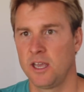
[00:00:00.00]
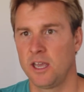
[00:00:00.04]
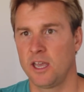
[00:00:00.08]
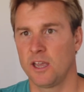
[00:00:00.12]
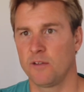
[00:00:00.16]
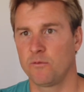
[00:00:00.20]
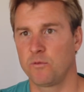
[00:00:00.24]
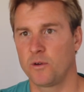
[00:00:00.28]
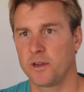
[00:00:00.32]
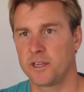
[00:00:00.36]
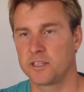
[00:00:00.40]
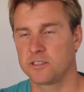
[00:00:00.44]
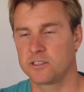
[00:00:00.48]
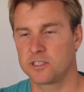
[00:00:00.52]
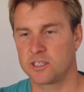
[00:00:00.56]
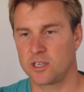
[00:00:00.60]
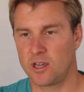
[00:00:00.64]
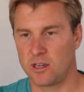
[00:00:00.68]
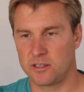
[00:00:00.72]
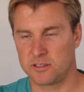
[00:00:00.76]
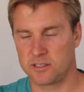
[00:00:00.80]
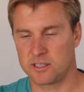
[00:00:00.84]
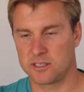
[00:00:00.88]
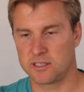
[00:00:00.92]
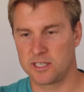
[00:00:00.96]
If we can
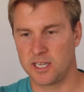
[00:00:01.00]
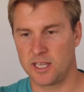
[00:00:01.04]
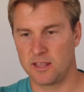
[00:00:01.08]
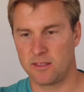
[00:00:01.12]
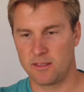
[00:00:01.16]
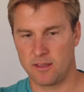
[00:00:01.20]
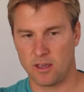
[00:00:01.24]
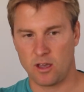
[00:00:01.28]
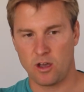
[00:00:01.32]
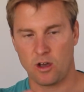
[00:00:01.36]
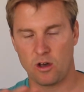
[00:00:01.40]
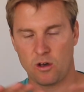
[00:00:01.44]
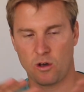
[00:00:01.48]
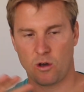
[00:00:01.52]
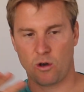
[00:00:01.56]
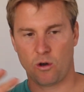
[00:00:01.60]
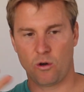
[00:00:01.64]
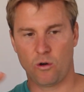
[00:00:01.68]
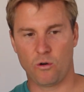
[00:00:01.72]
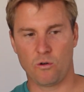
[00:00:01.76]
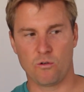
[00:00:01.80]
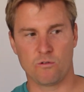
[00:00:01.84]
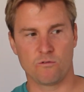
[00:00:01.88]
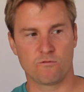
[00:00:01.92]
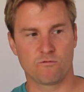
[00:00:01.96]
start to see the
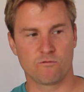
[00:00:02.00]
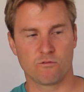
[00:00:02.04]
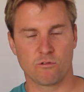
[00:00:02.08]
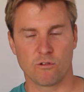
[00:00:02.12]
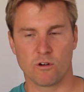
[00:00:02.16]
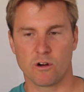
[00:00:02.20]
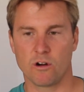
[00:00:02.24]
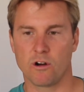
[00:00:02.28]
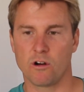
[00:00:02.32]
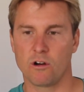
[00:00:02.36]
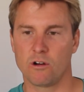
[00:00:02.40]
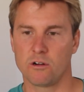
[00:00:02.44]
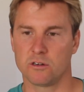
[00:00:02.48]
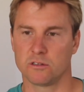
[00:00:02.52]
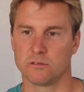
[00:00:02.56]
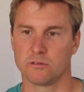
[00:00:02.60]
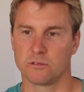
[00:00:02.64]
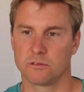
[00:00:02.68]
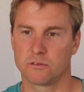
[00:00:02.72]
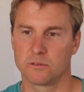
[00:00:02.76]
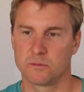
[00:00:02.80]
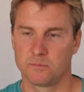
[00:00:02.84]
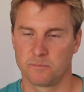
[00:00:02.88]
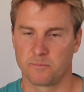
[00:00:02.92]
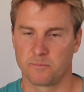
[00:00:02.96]
whole role